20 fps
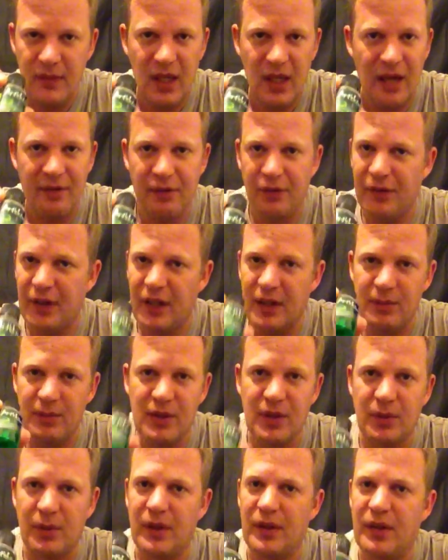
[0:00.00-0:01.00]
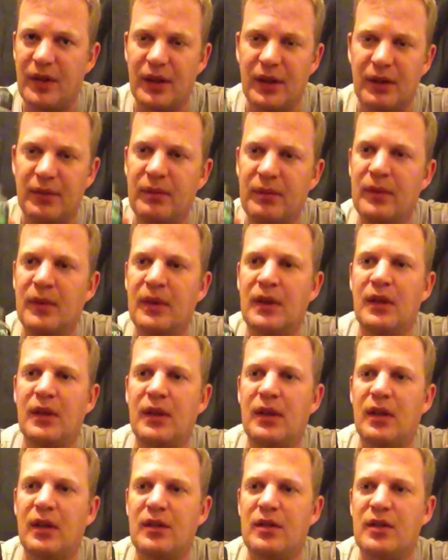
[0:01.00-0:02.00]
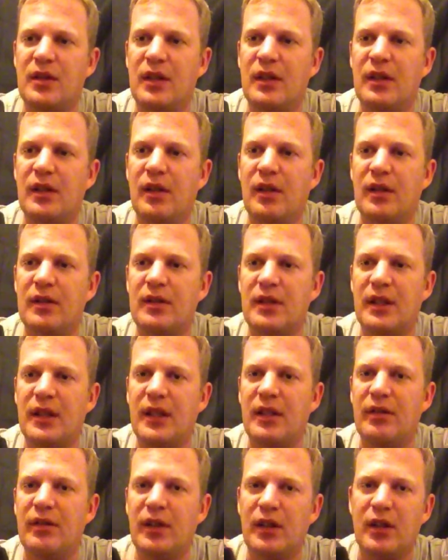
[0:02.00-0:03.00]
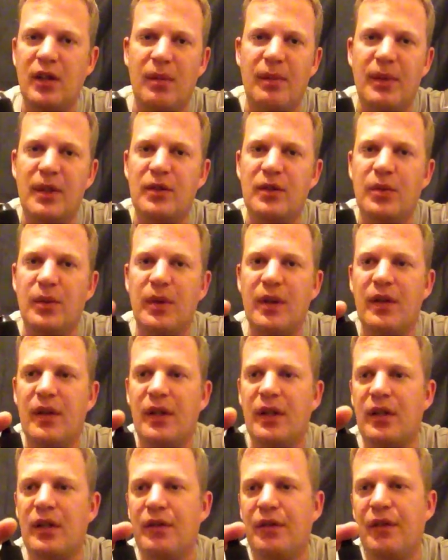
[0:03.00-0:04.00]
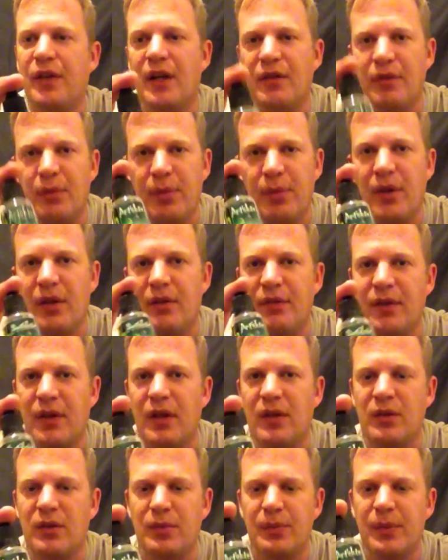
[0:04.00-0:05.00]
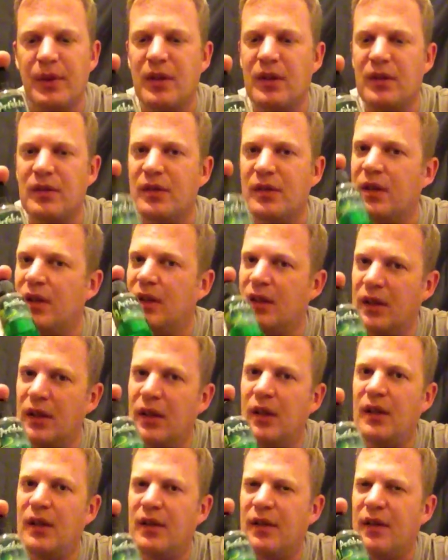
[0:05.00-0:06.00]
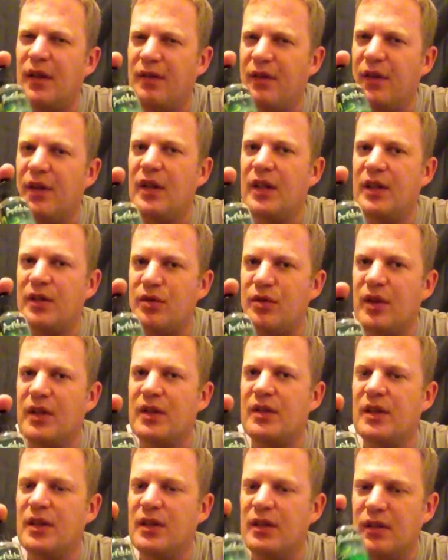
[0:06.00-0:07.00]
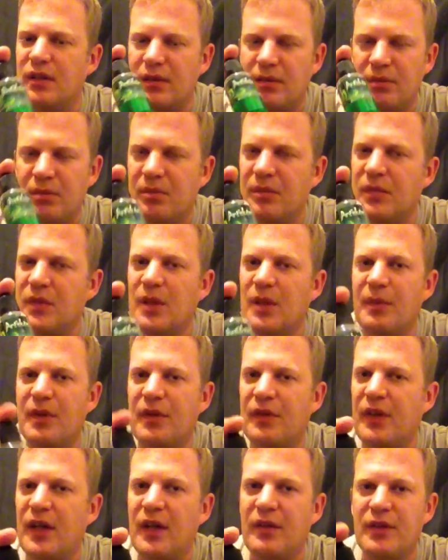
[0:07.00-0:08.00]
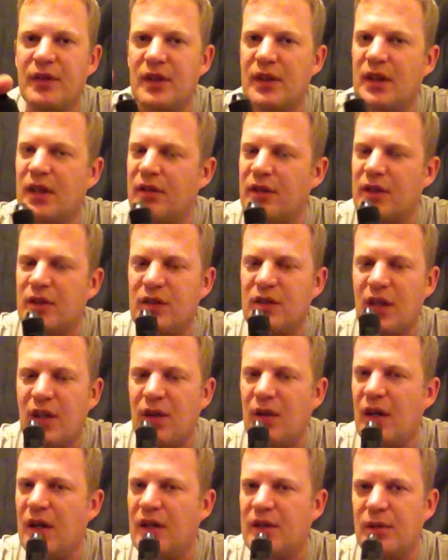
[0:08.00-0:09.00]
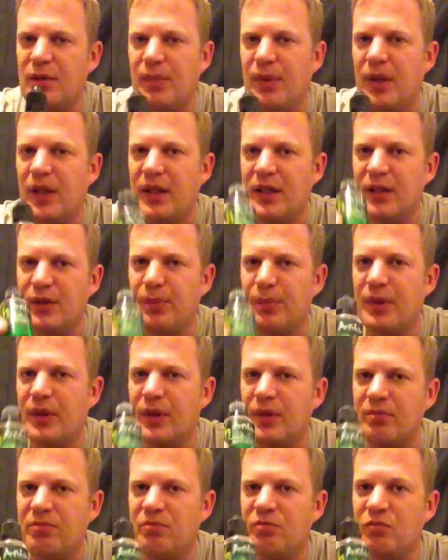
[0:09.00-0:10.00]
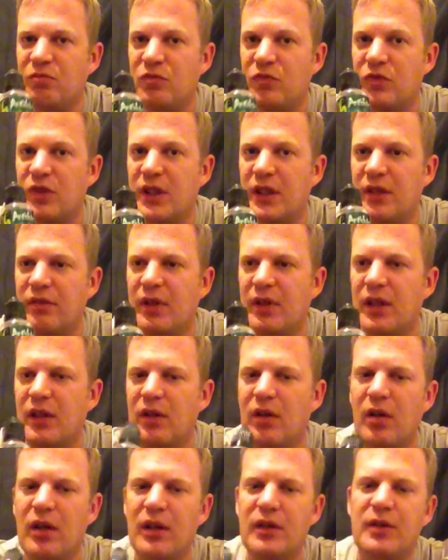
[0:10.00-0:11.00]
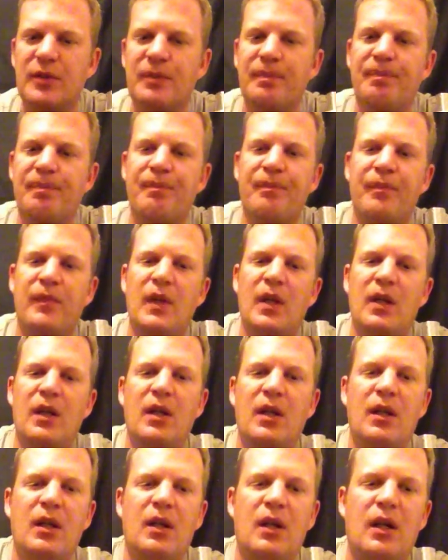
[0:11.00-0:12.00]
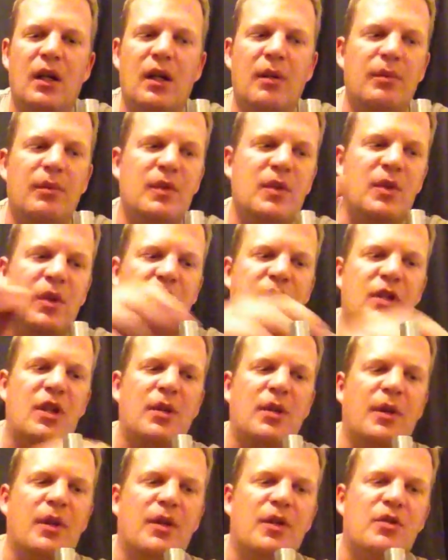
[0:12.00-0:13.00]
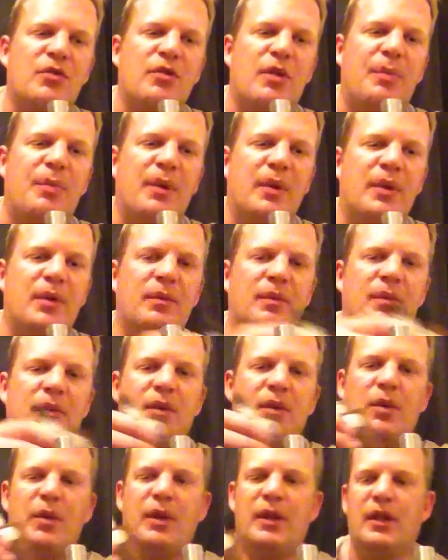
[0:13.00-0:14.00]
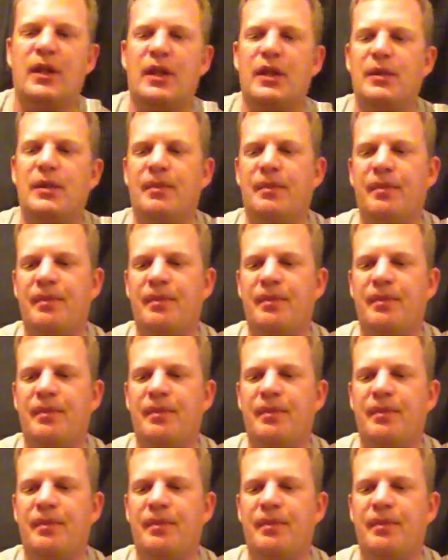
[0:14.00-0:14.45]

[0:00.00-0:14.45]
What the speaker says: have a vape, see what you think. I'd certainly like to hear in the comments what you think of the flavour profiles, because they're very interesting and some of the flavours in there are so hard to place, but really nice. So I'll show you it on the dripper quickly,